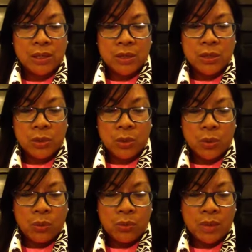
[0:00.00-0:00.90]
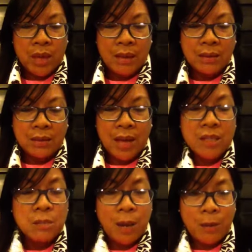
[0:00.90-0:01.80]
so
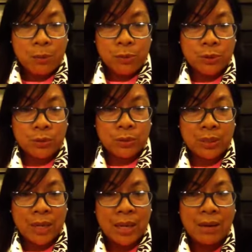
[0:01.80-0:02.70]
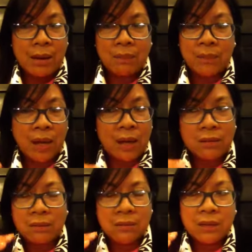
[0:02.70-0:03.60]
that's my personal take. I'm not
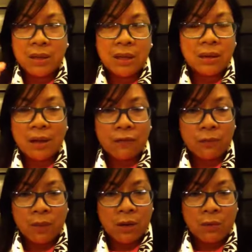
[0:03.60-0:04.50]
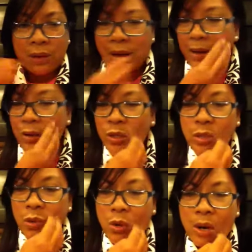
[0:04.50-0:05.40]
getting that from anyone else,
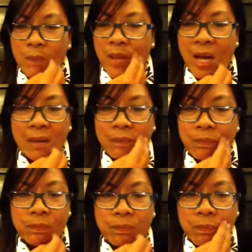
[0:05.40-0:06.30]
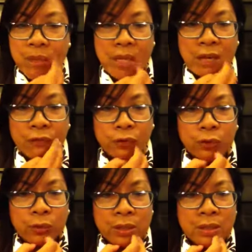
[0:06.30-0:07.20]
or I'm not being
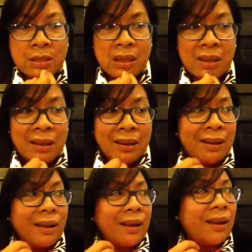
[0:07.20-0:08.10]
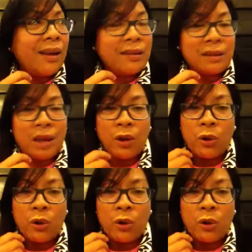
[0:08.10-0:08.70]
influenced. And I